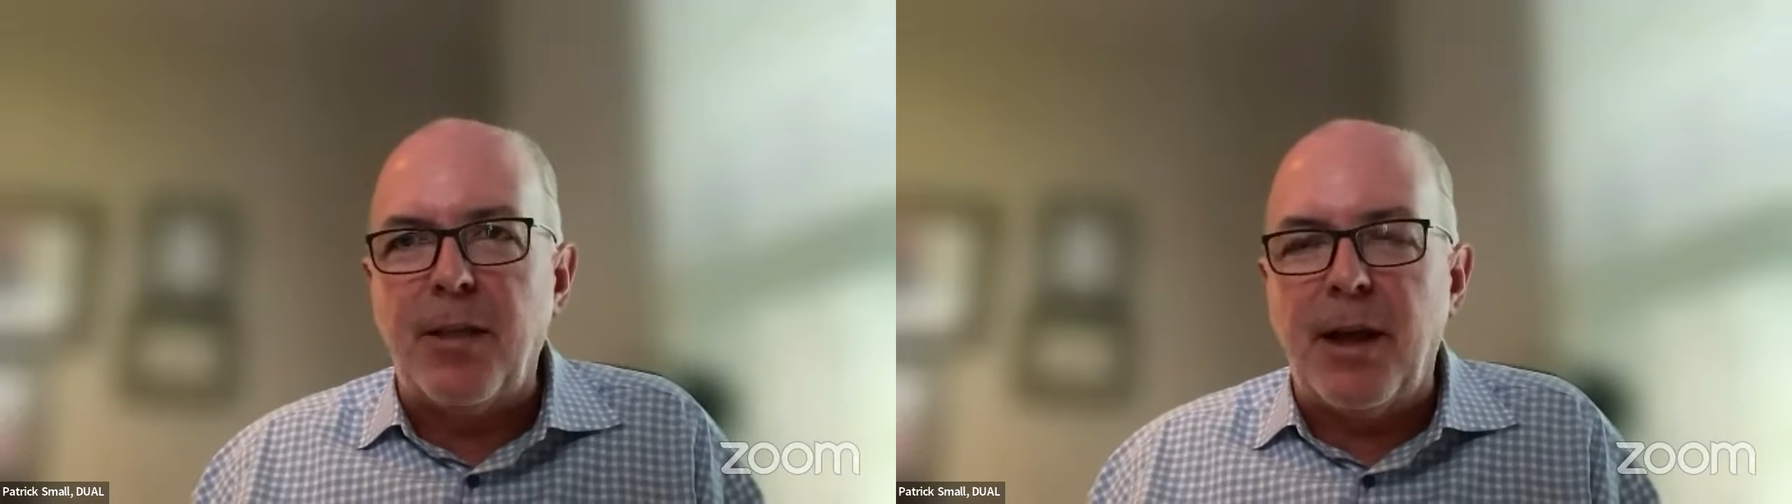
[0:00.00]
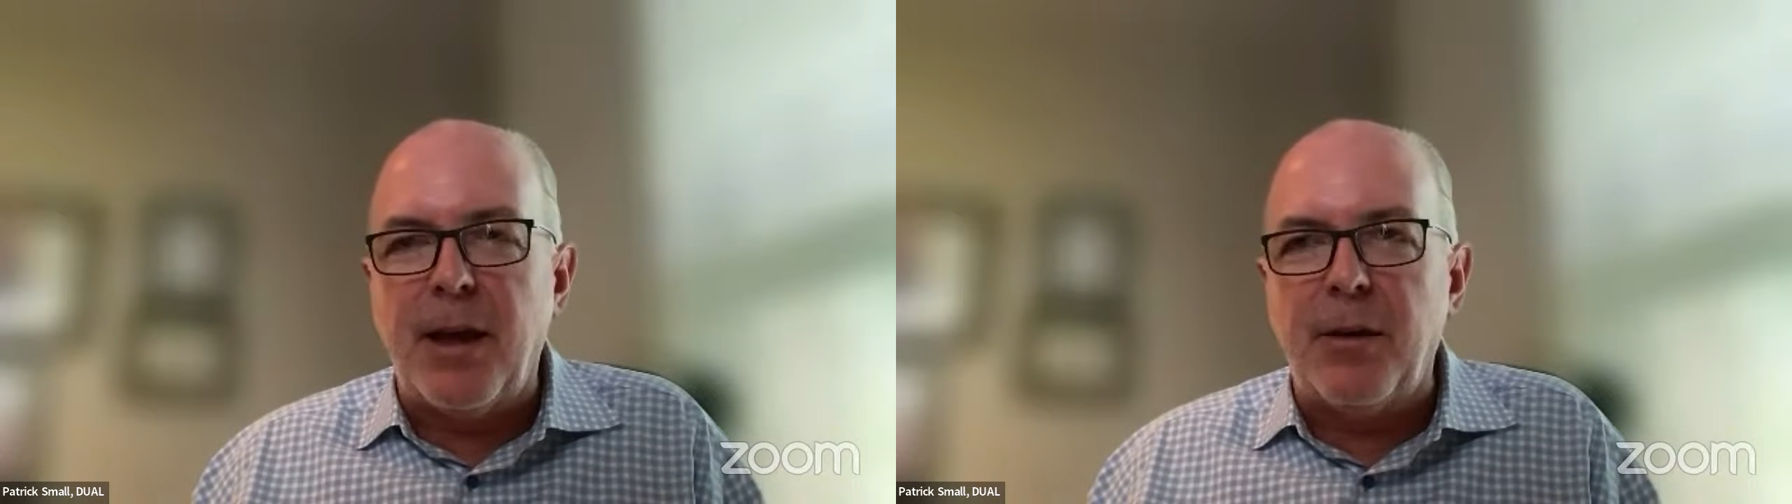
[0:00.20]

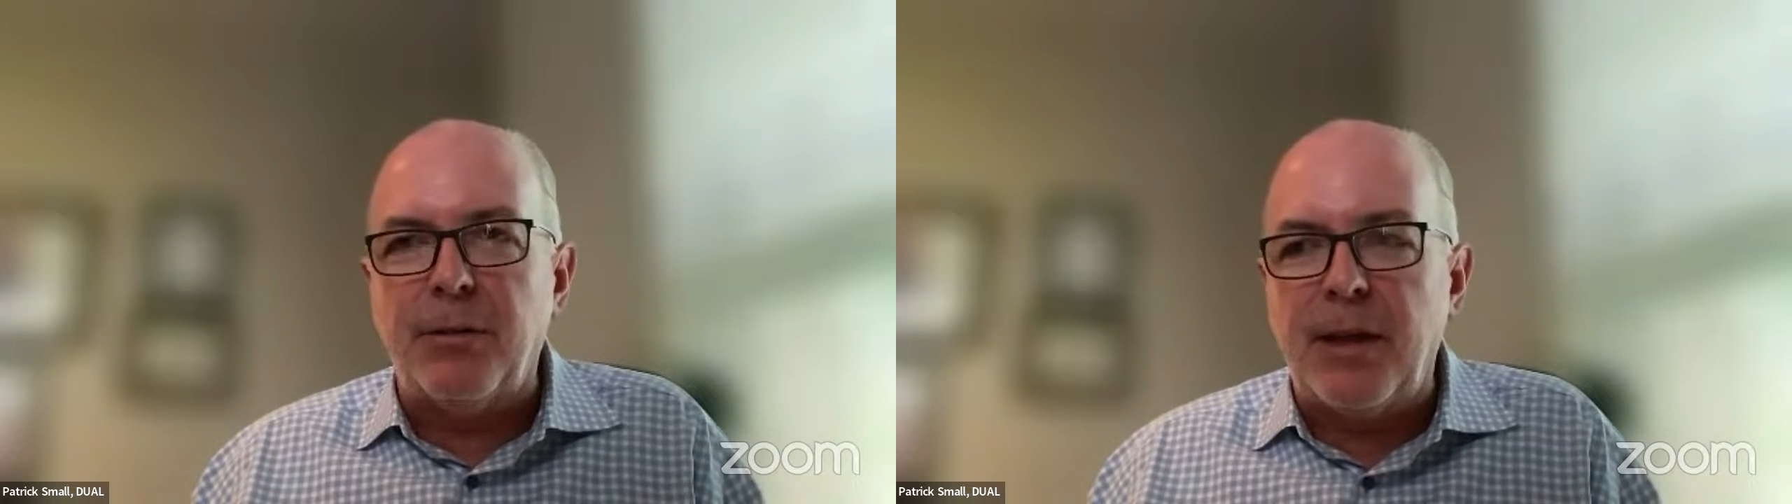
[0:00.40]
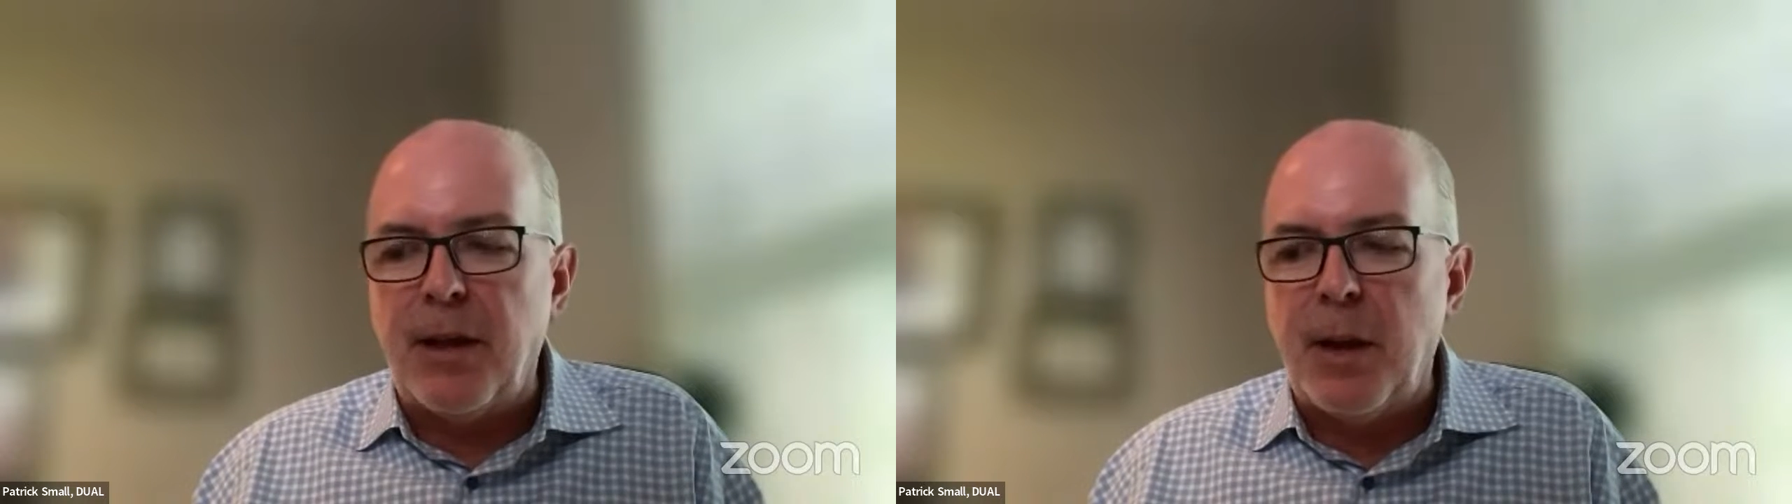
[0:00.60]
of the
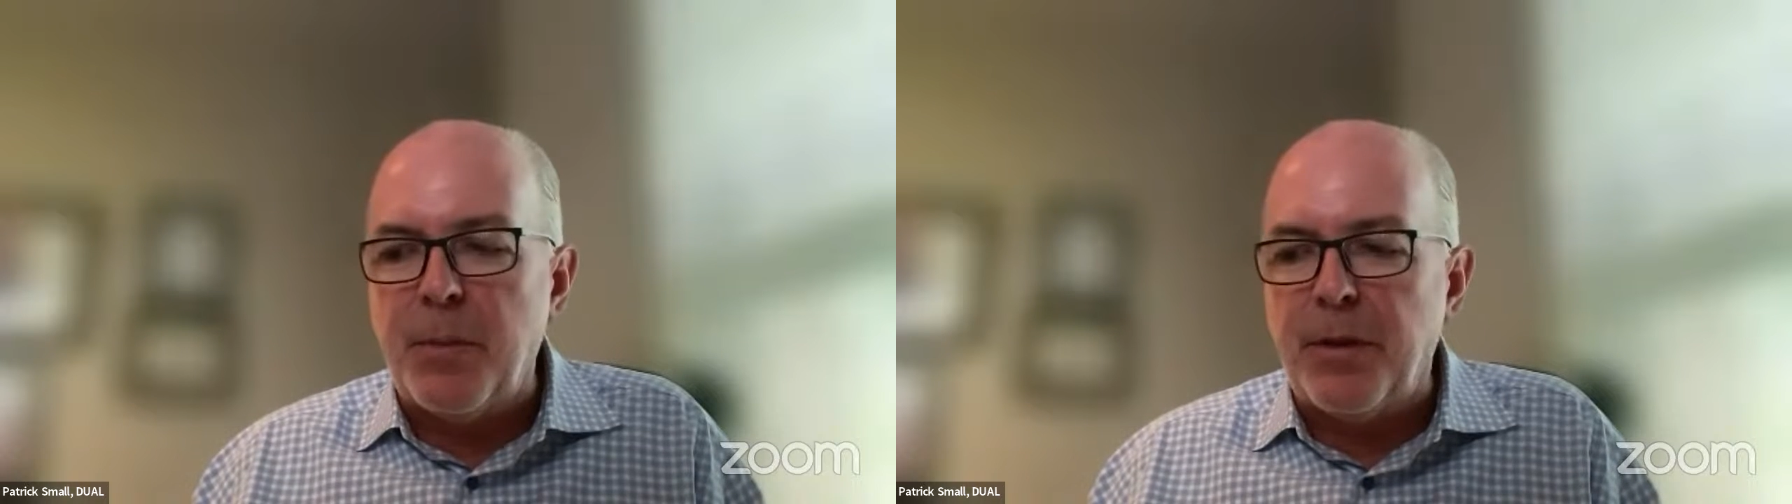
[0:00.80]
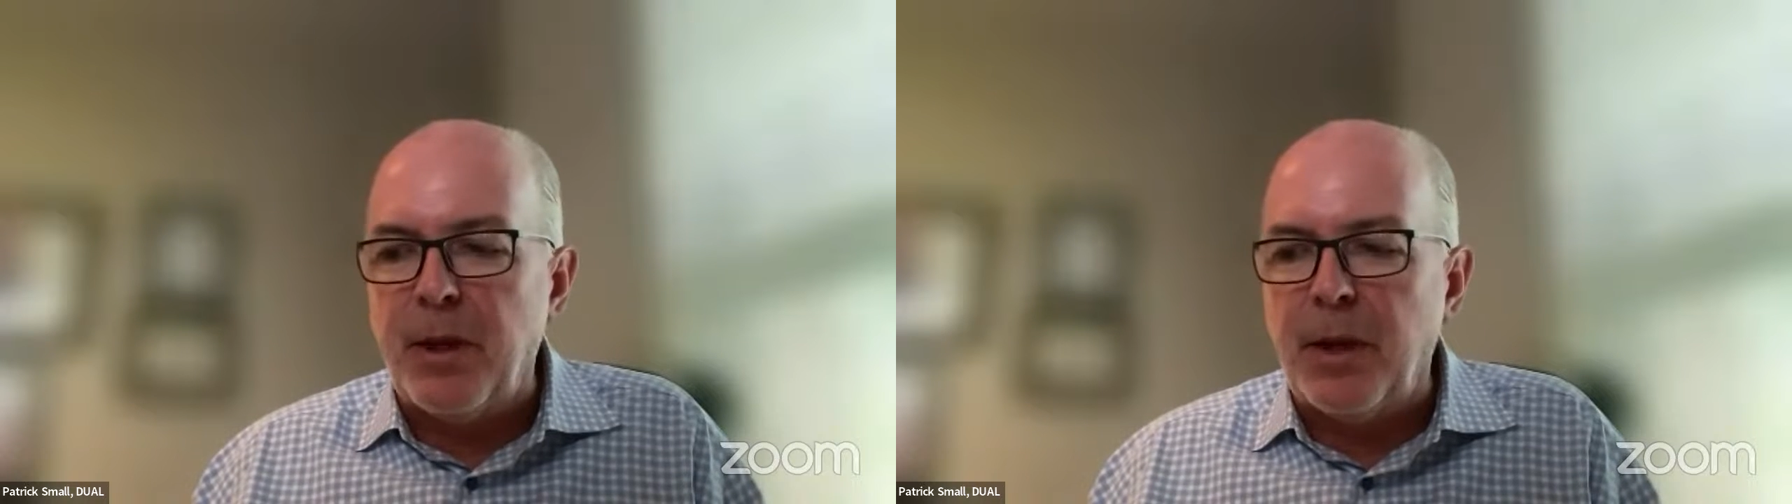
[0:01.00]
house, that
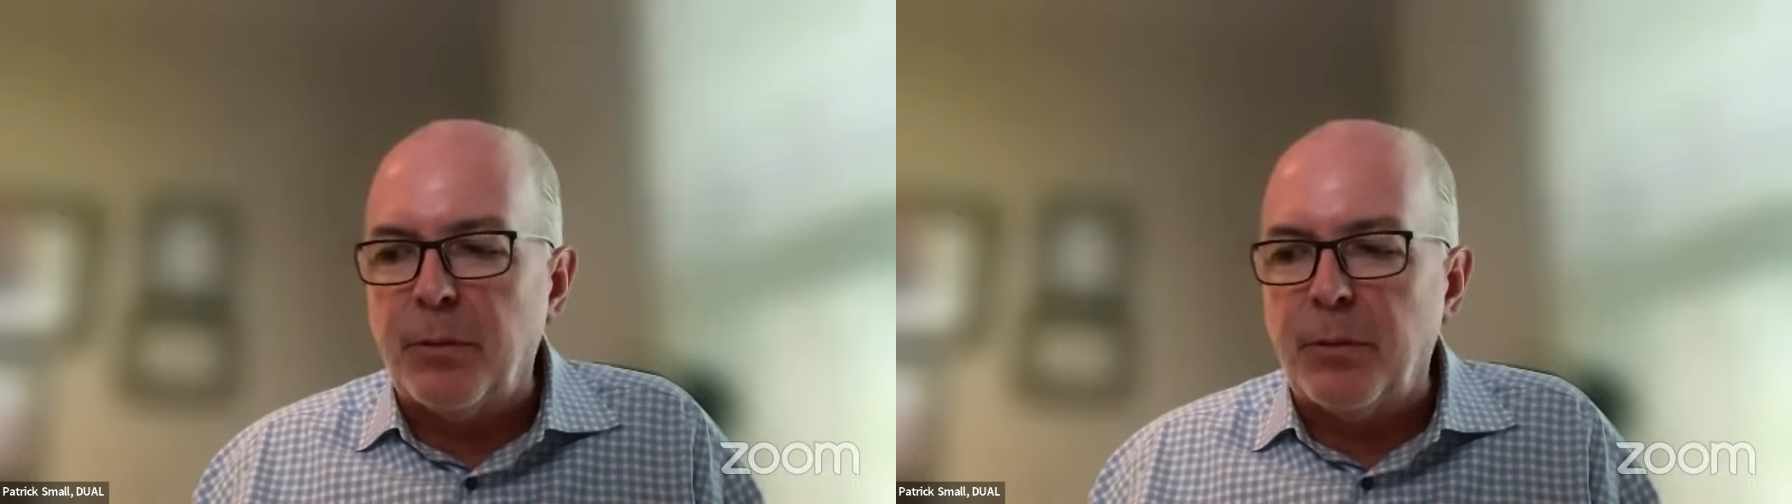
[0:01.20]
type of thing.